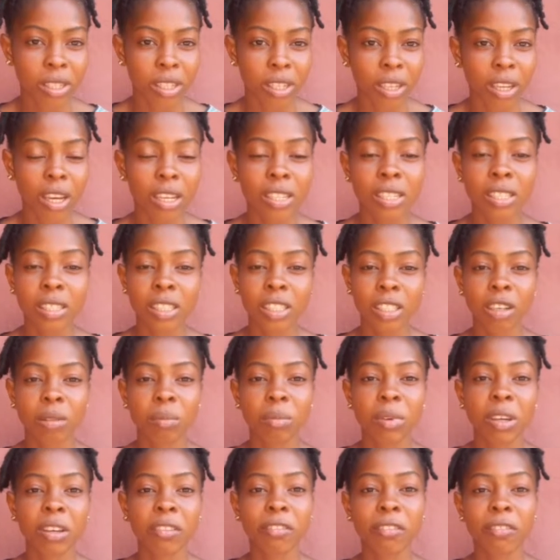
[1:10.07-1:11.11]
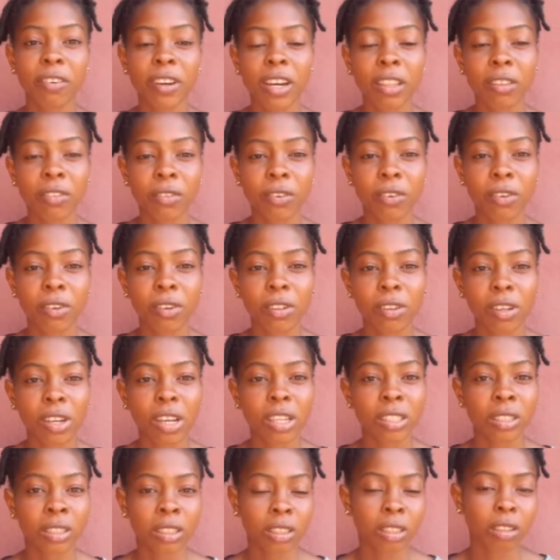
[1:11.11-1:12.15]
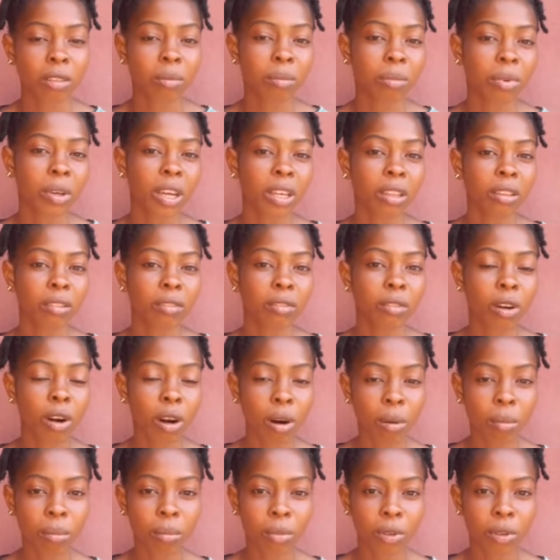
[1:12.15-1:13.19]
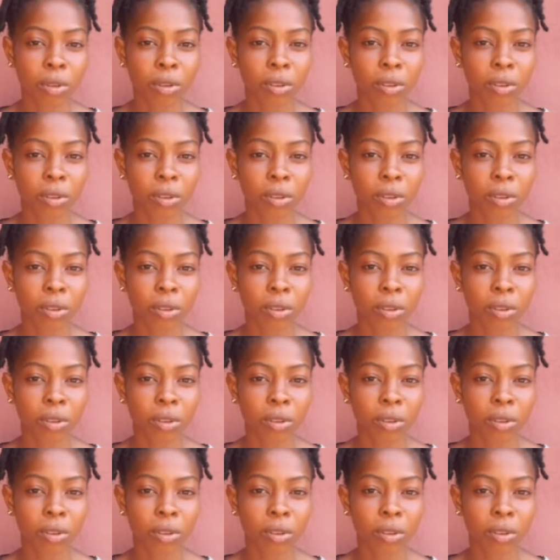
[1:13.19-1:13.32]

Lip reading: A state of being faithful, a state of being humble.